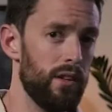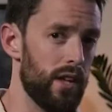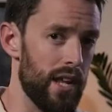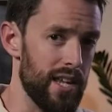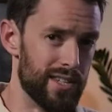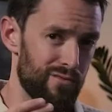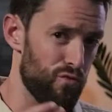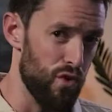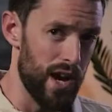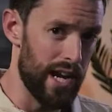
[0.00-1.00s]
that isn't
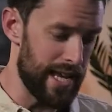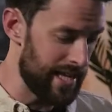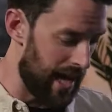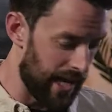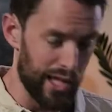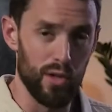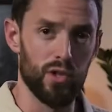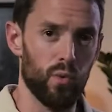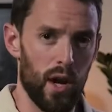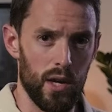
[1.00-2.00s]
really getting you to
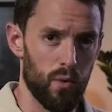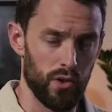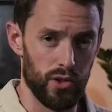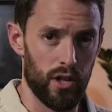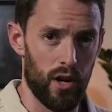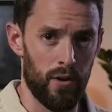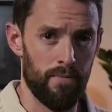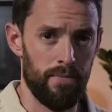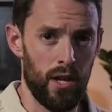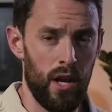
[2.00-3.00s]
where you want to go.
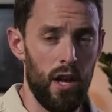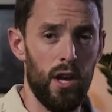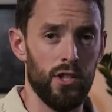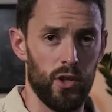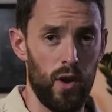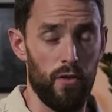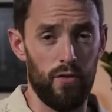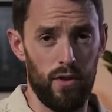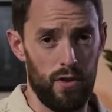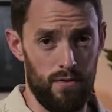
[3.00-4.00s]
So if
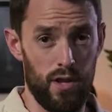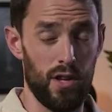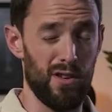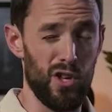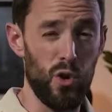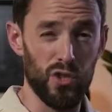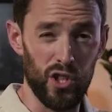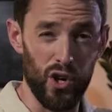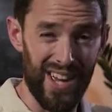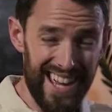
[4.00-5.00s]
using
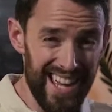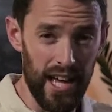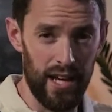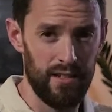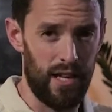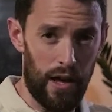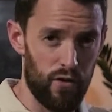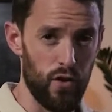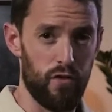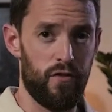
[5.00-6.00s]
your ear, if
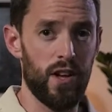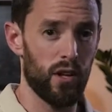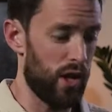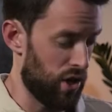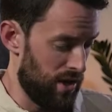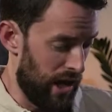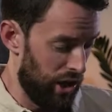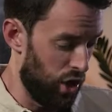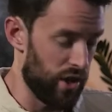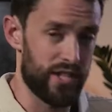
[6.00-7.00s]
you feel like a
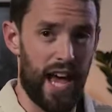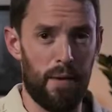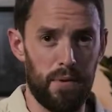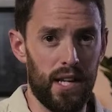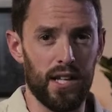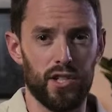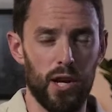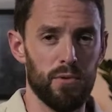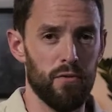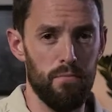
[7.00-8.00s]
lot is happening in
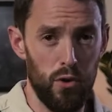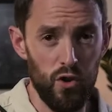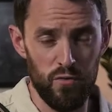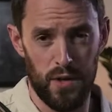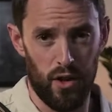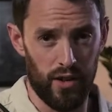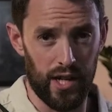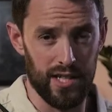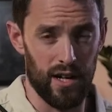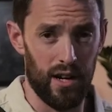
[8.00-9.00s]
terms of movement on the
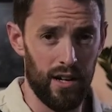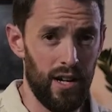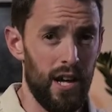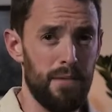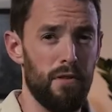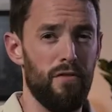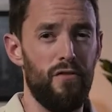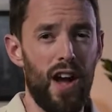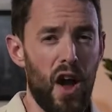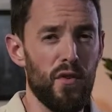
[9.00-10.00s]
guitar, but
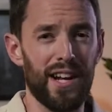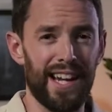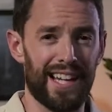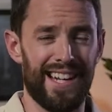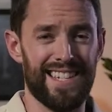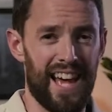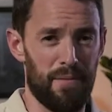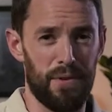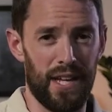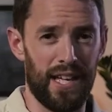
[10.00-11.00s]
very little is
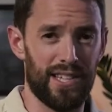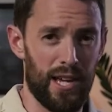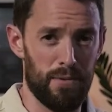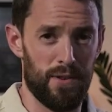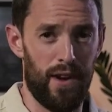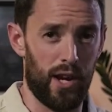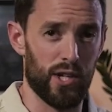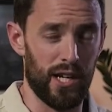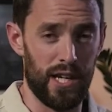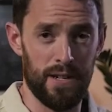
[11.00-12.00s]
happening in terms of
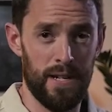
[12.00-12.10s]
actually